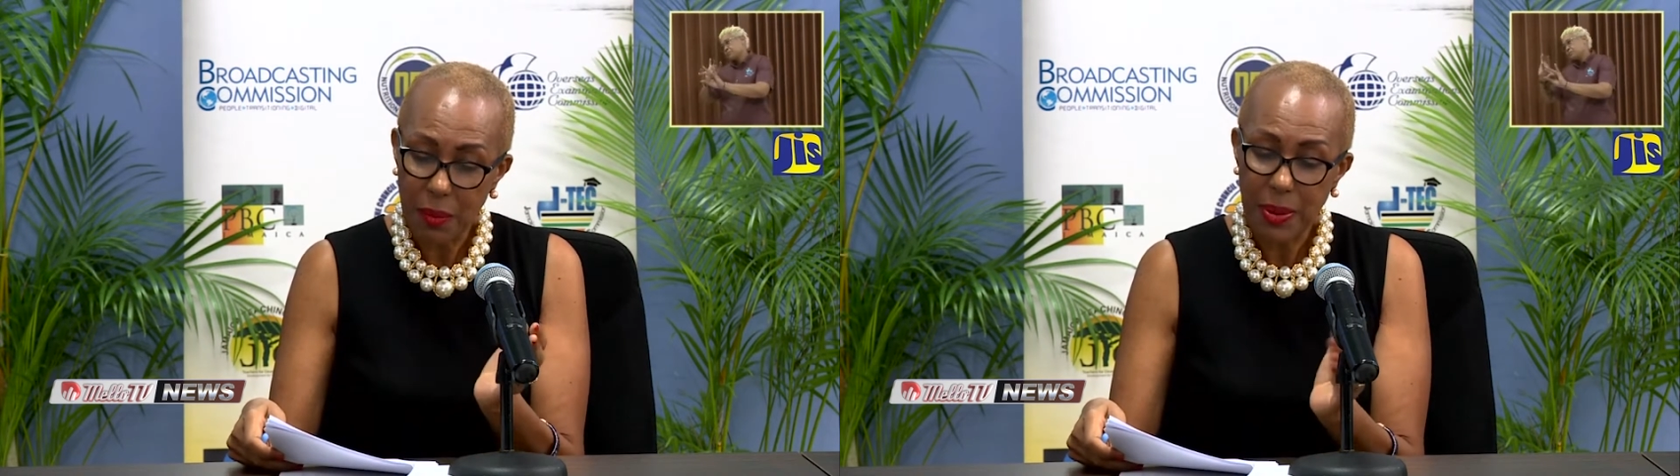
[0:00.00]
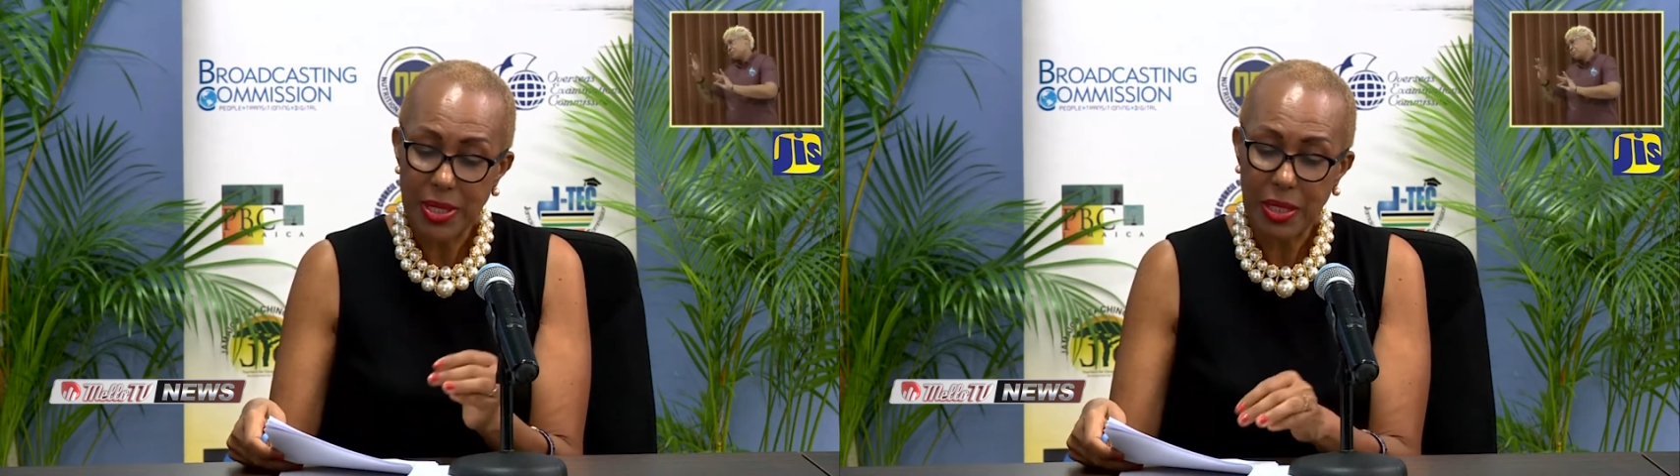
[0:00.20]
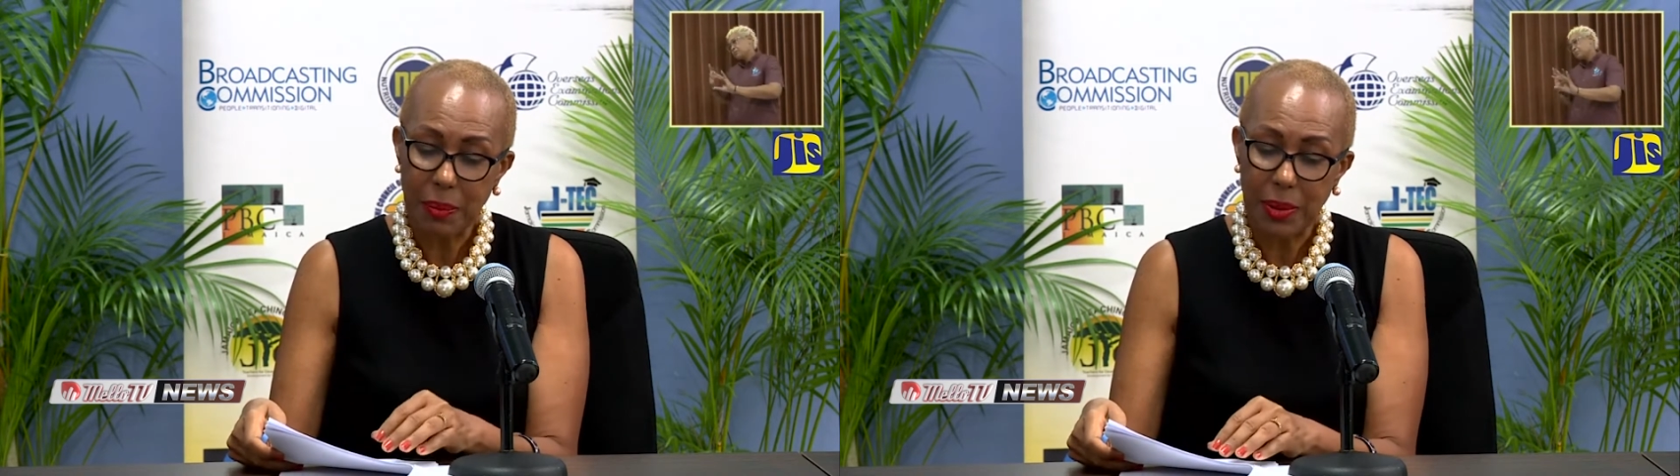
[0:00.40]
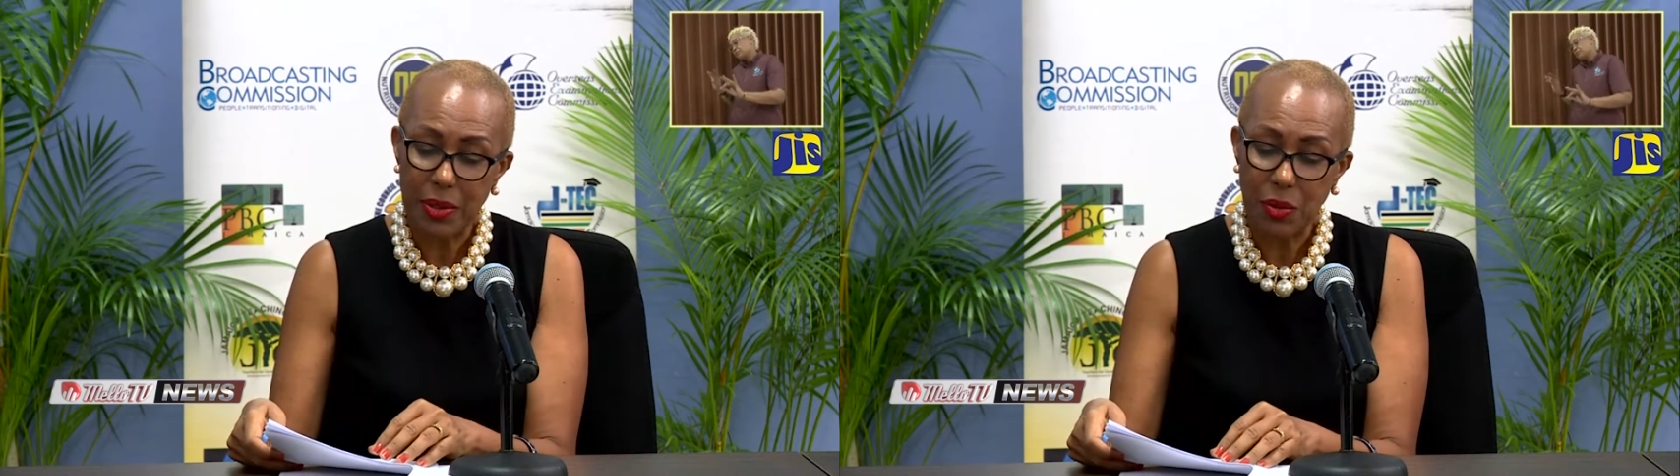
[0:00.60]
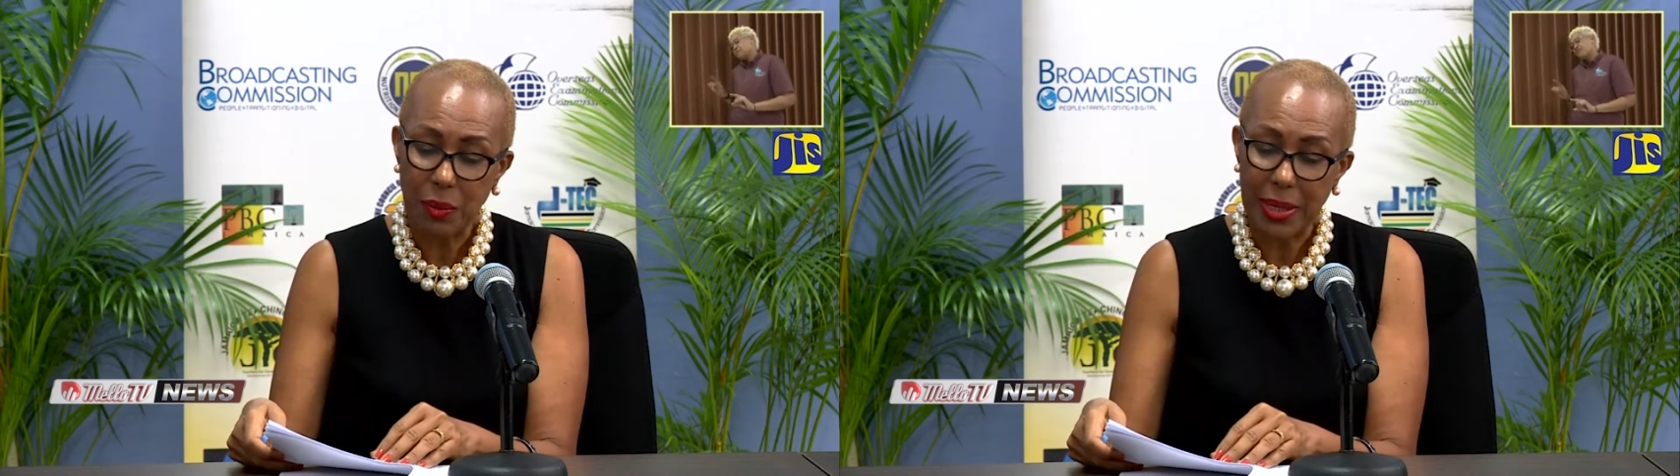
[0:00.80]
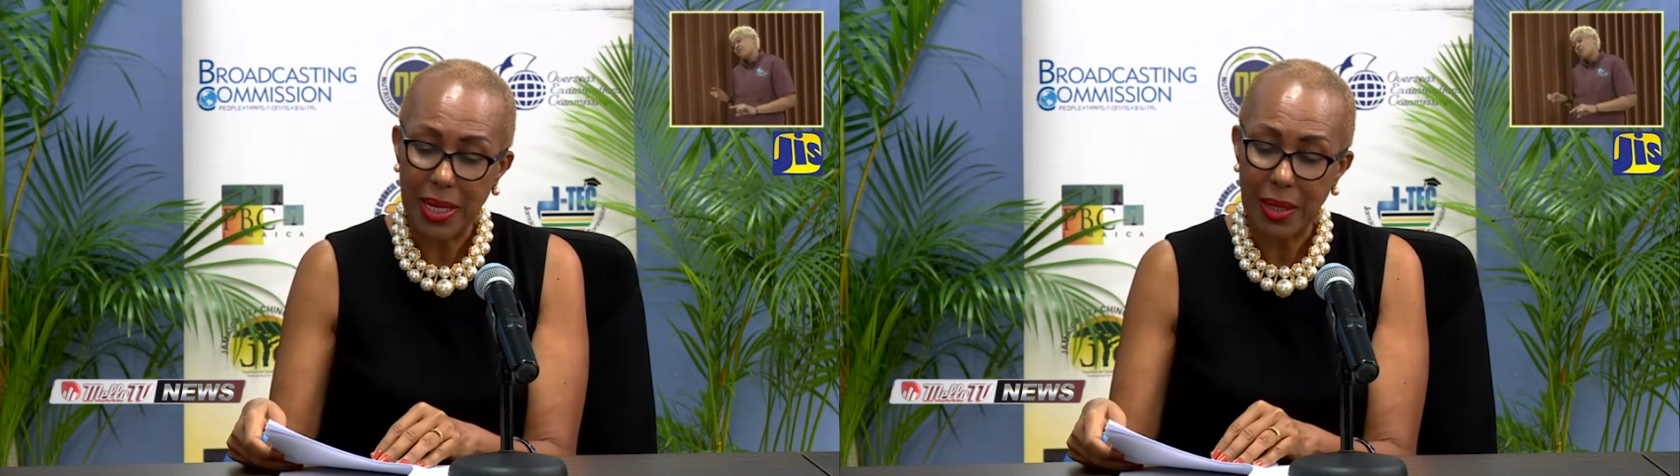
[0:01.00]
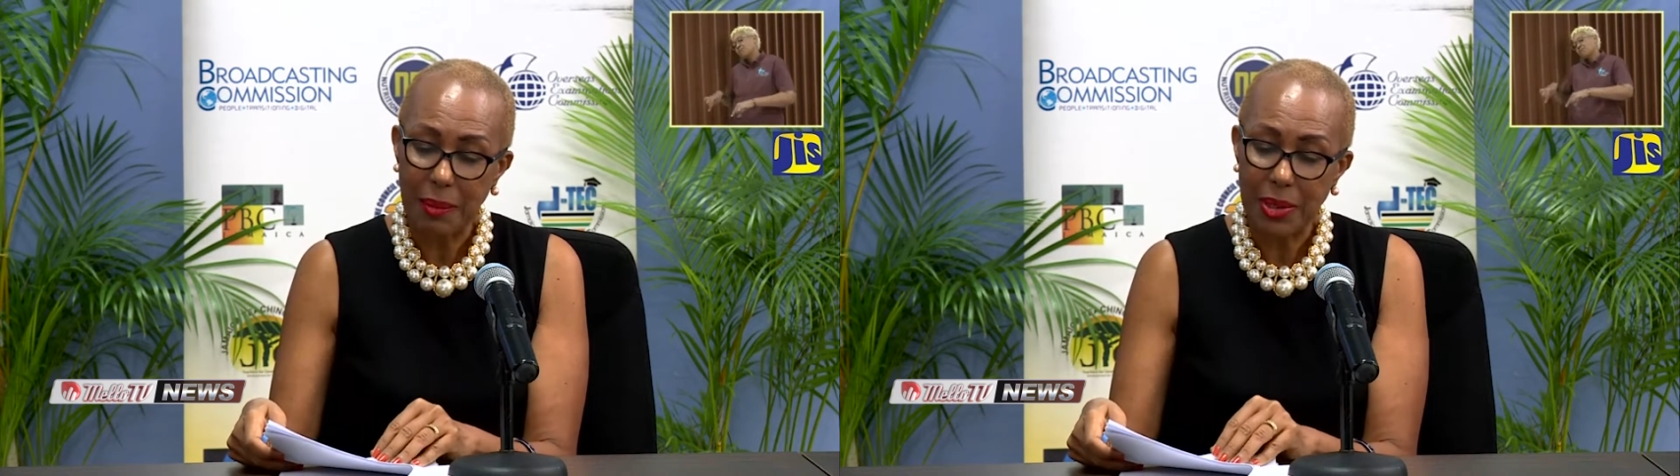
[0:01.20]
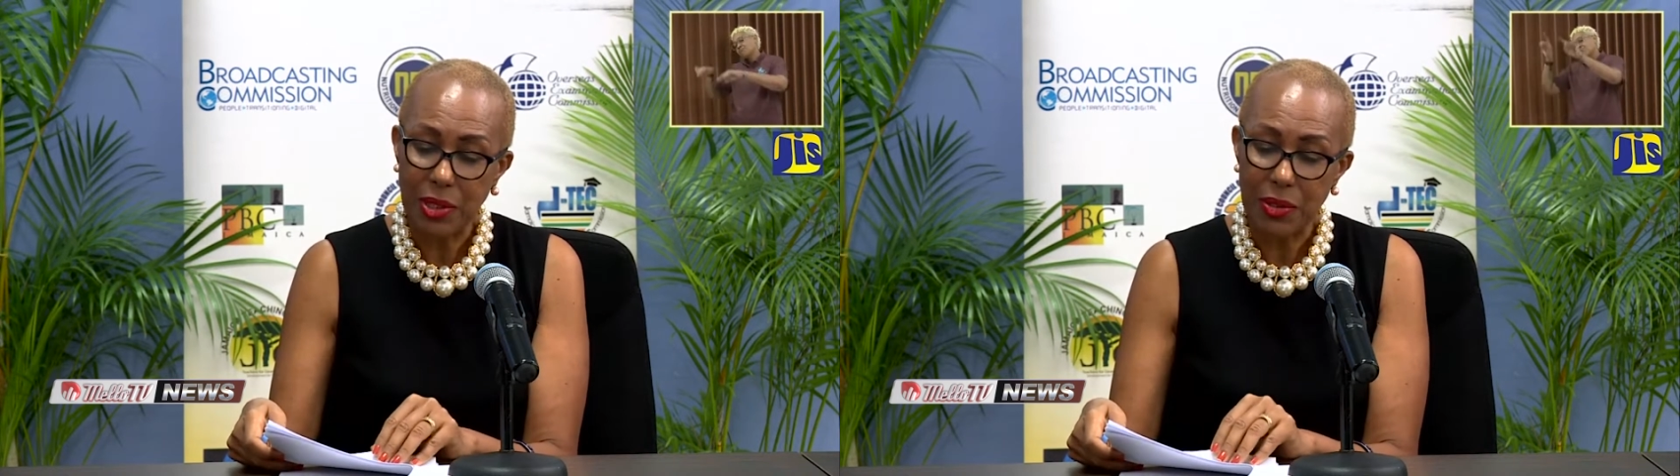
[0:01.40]
principals will be
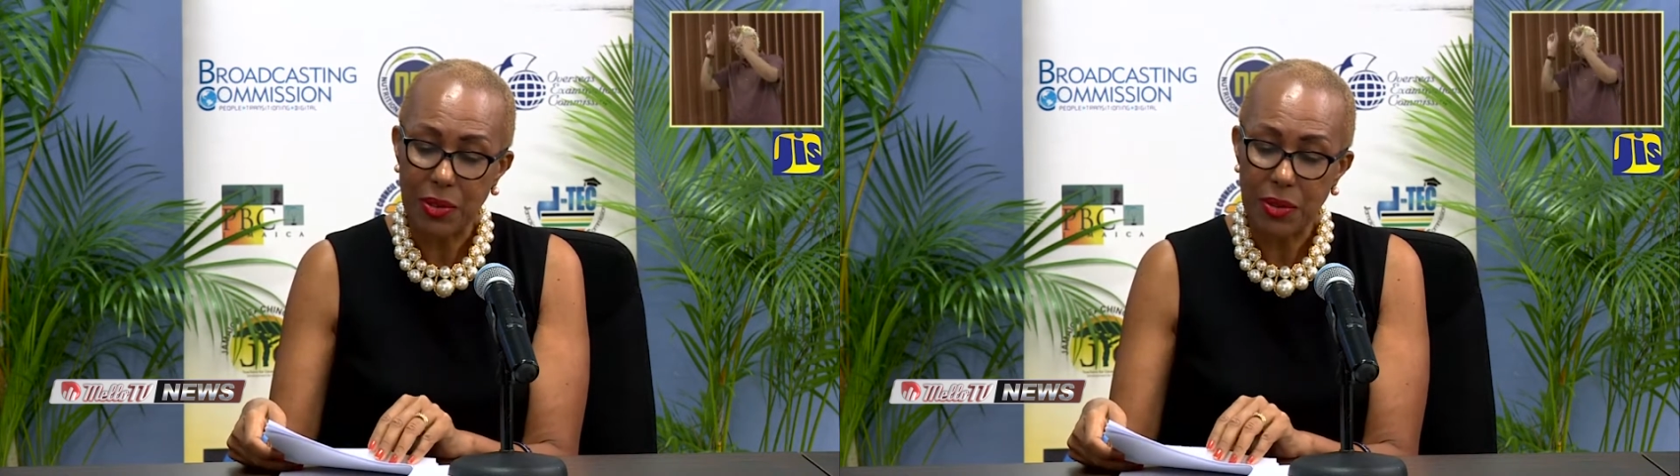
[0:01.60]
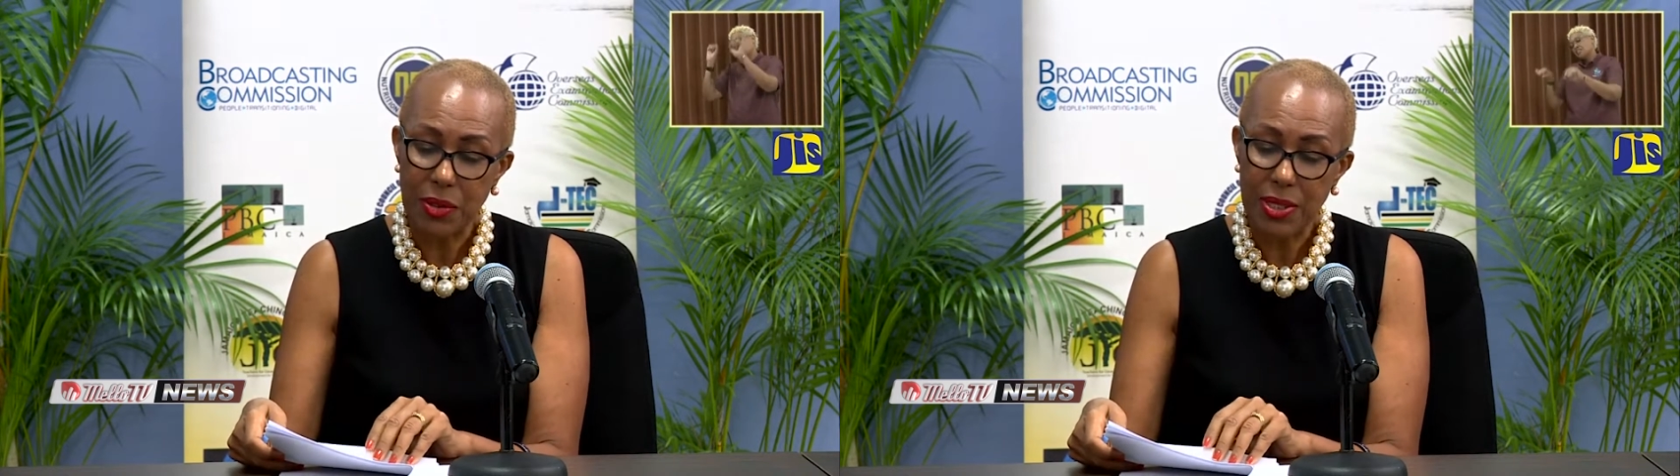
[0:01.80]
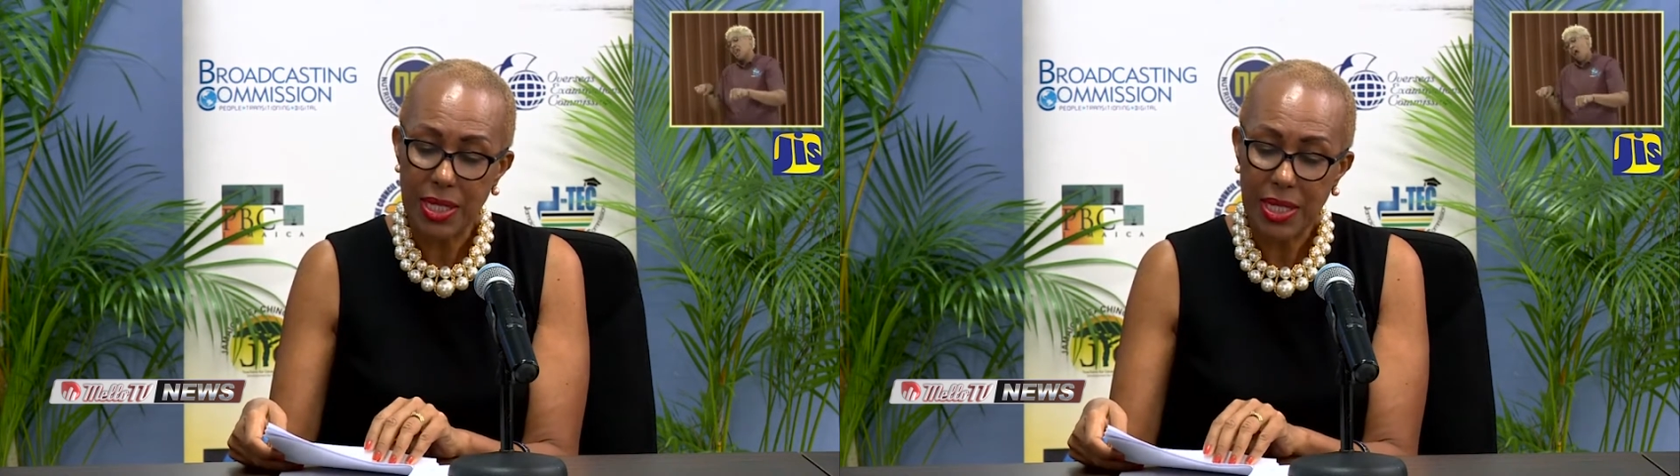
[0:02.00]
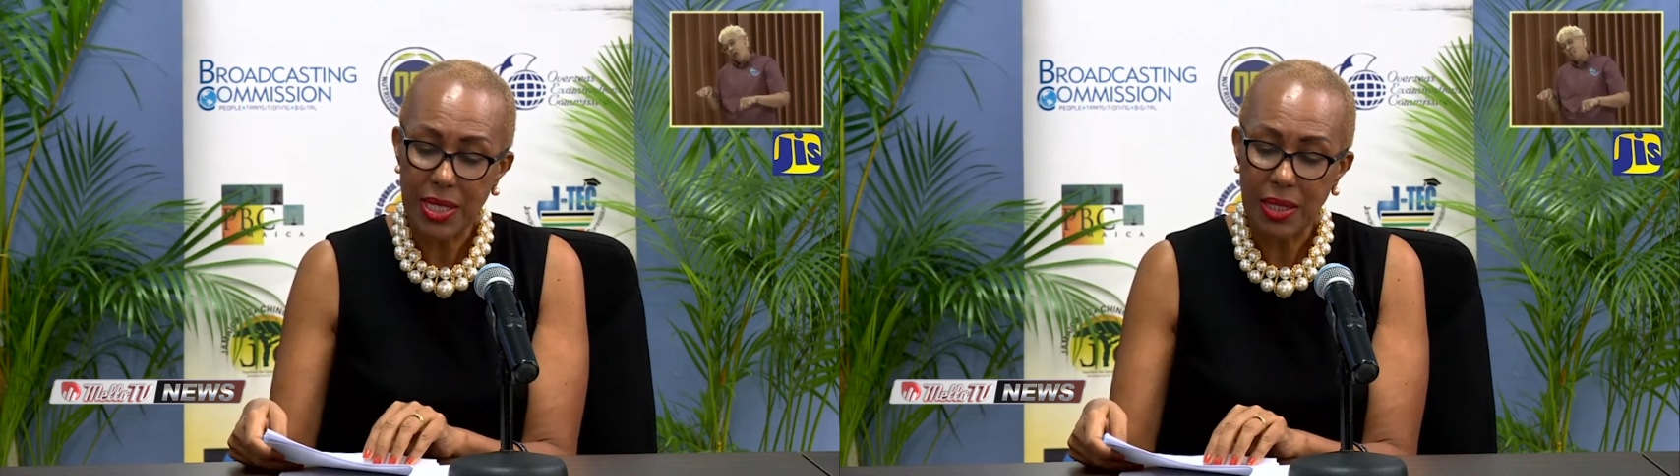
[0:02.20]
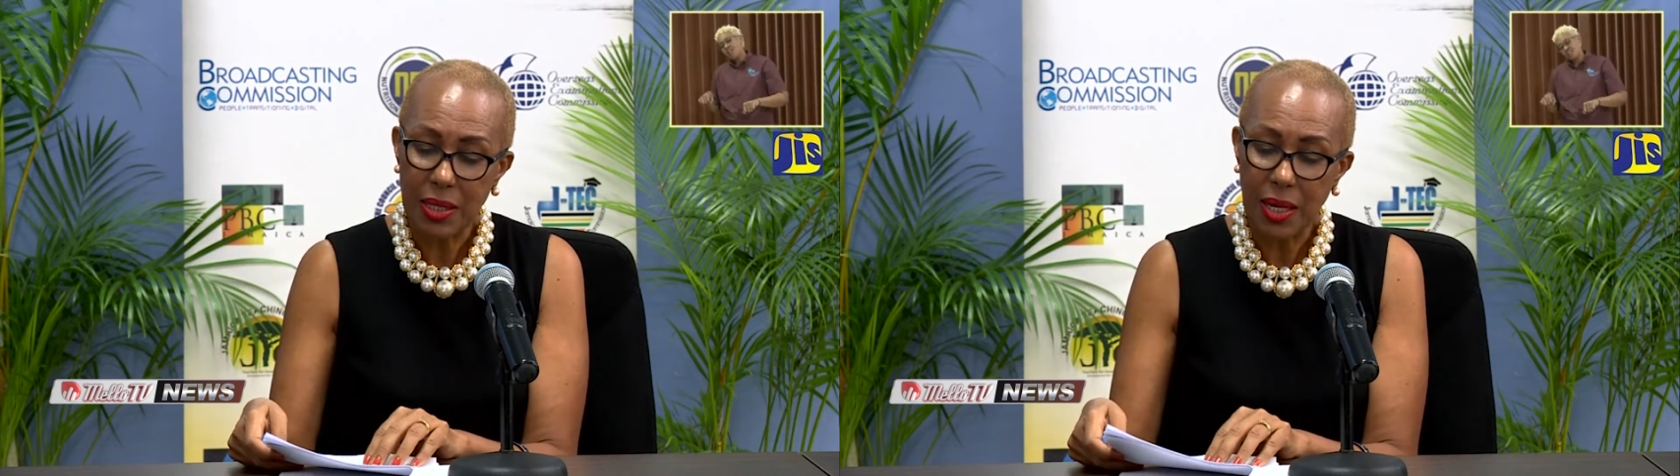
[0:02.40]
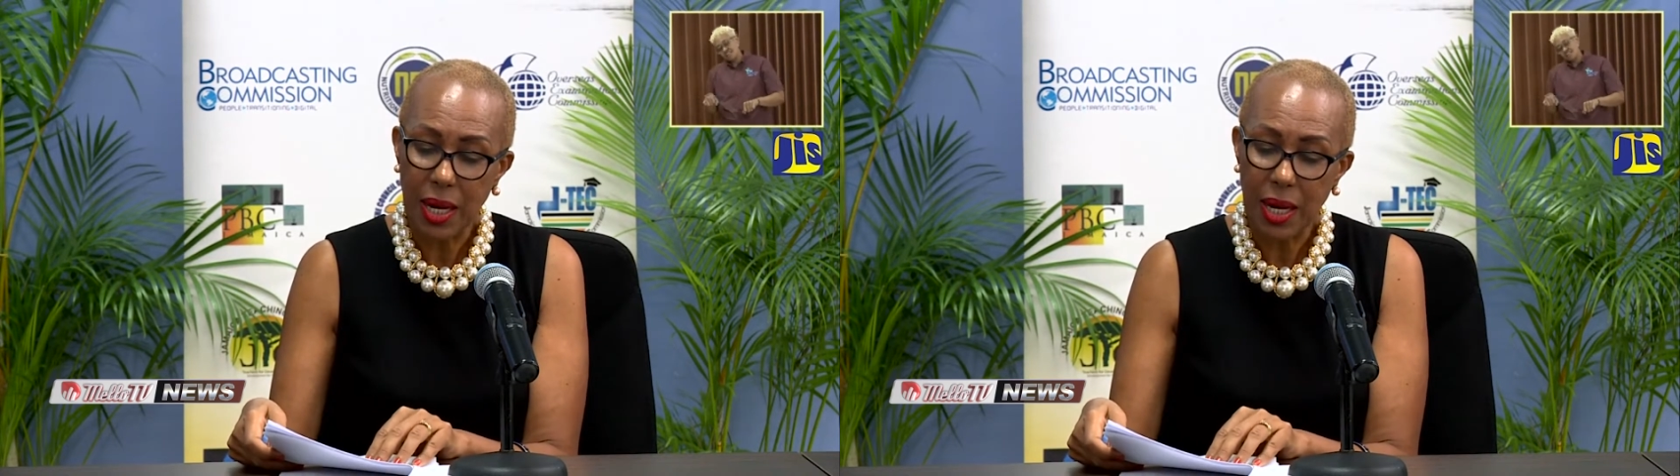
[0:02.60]
able to see